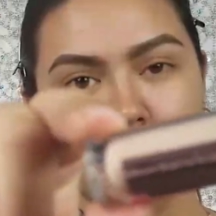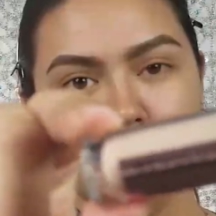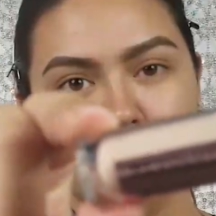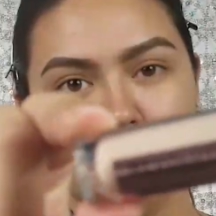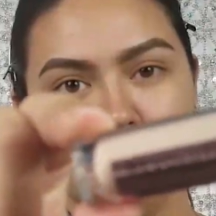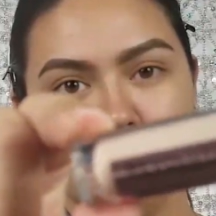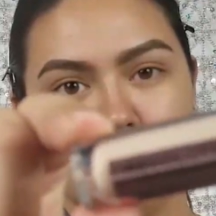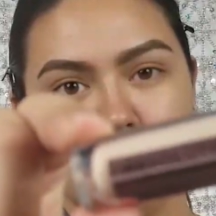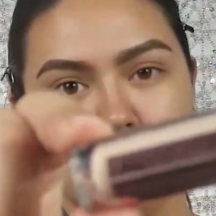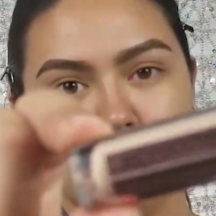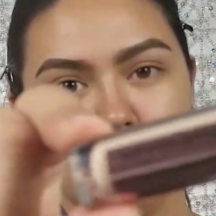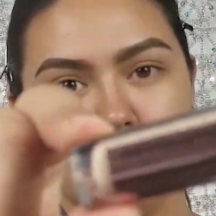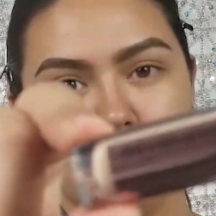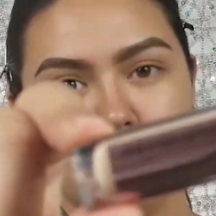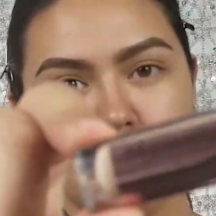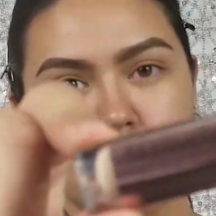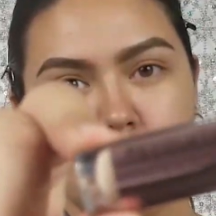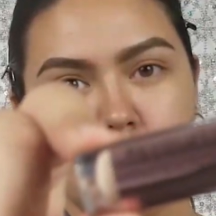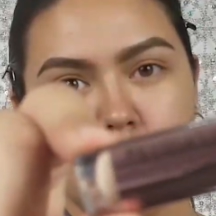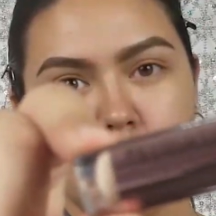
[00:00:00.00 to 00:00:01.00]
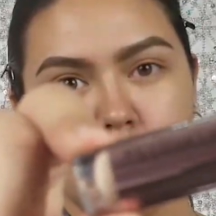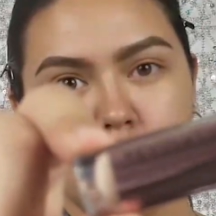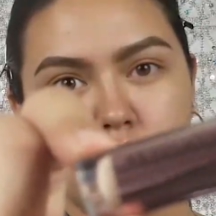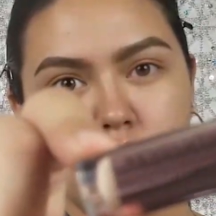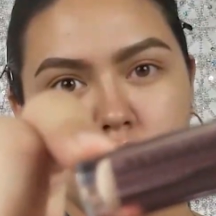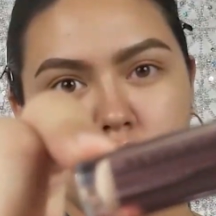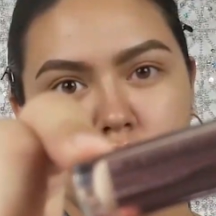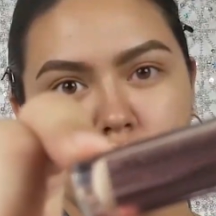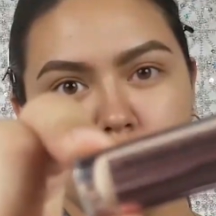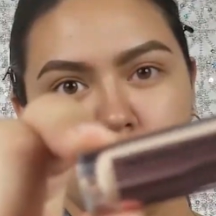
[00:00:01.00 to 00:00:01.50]
So I already
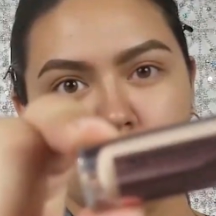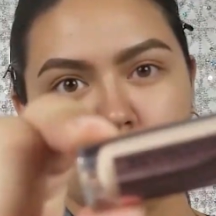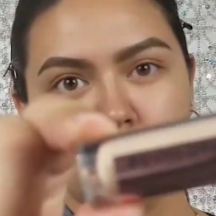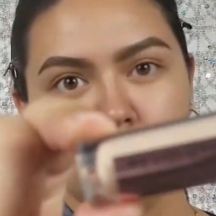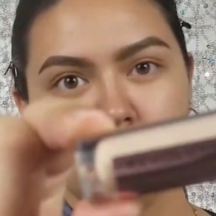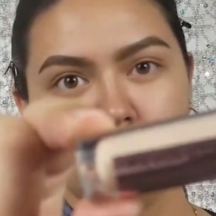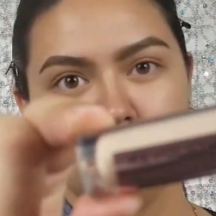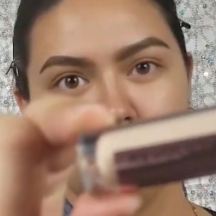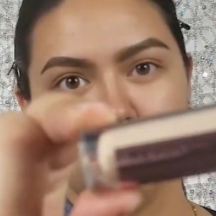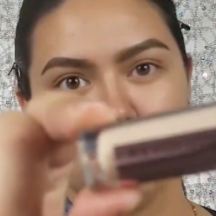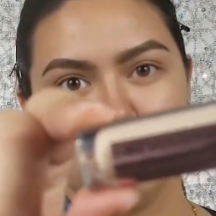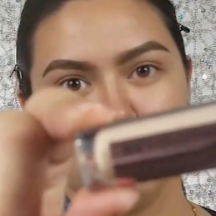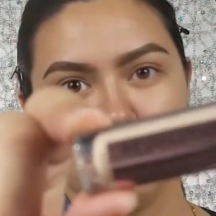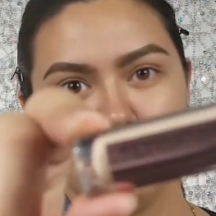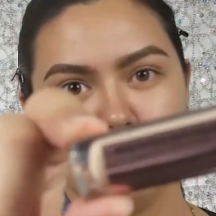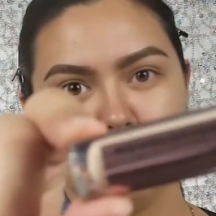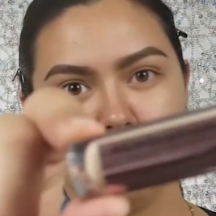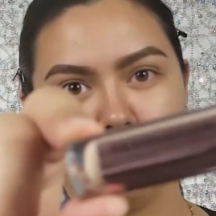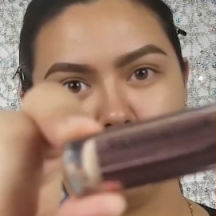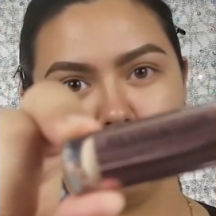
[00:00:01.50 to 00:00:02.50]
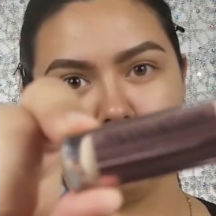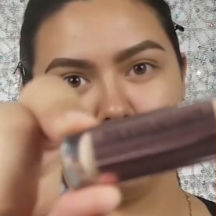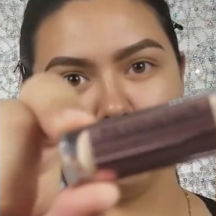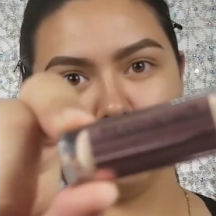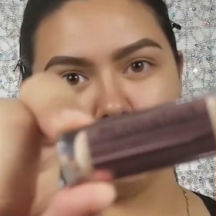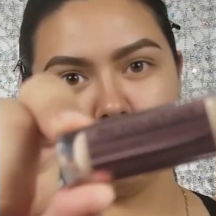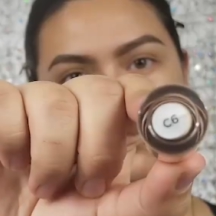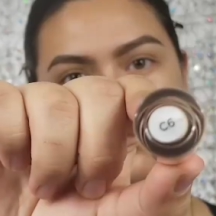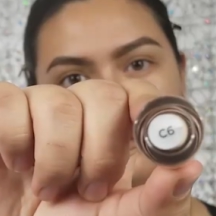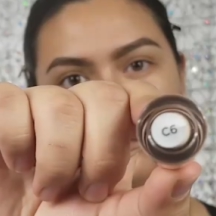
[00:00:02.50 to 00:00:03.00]
started off by doing my
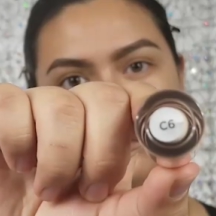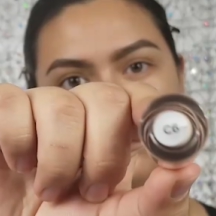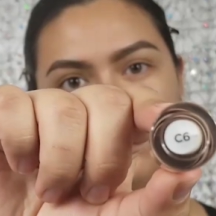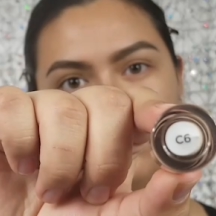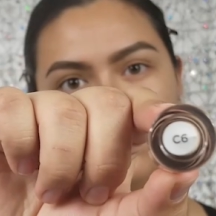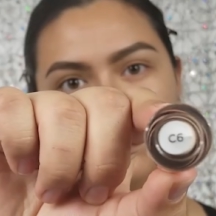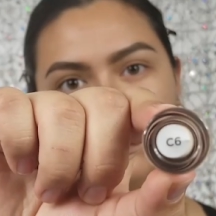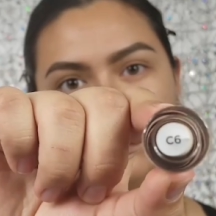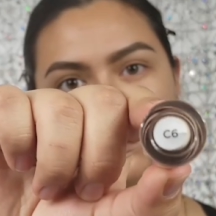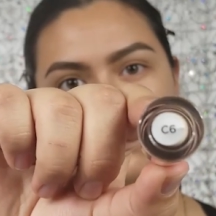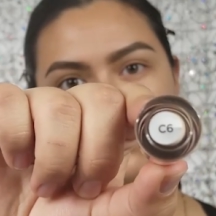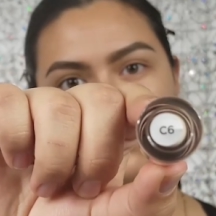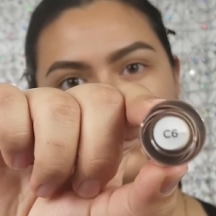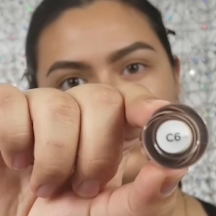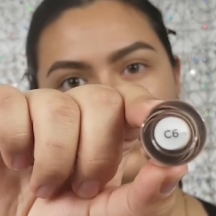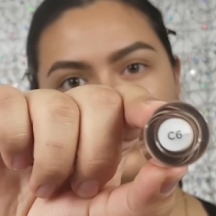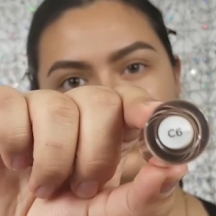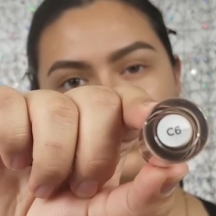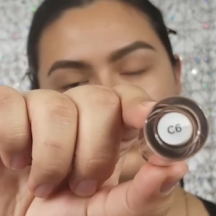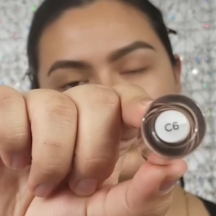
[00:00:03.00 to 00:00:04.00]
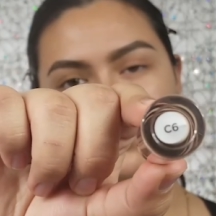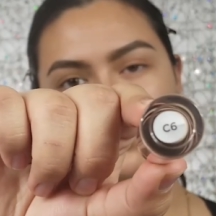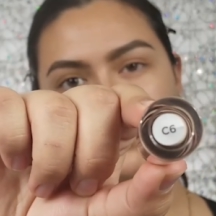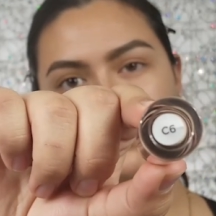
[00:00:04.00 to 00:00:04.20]
eyebrows off camera. Now I'm just